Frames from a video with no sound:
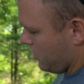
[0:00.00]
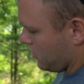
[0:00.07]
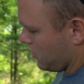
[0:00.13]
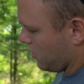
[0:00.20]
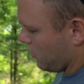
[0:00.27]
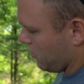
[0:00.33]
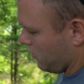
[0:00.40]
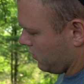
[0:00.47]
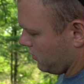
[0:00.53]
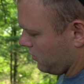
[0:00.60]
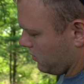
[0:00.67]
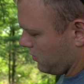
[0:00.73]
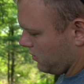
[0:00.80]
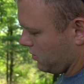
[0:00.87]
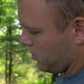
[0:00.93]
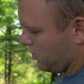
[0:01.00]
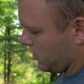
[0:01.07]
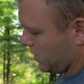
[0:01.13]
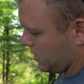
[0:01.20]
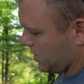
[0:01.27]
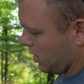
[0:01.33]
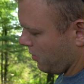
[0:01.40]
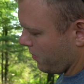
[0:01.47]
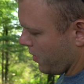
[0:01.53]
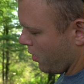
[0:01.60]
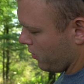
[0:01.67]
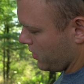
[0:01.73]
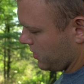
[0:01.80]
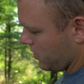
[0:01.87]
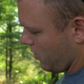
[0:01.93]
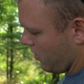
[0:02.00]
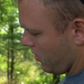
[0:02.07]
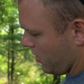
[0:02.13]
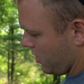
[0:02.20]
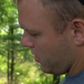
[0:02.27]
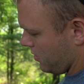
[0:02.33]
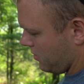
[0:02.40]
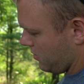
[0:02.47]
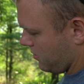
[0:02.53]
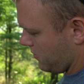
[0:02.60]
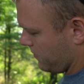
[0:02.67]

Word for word: So the cell mode is on.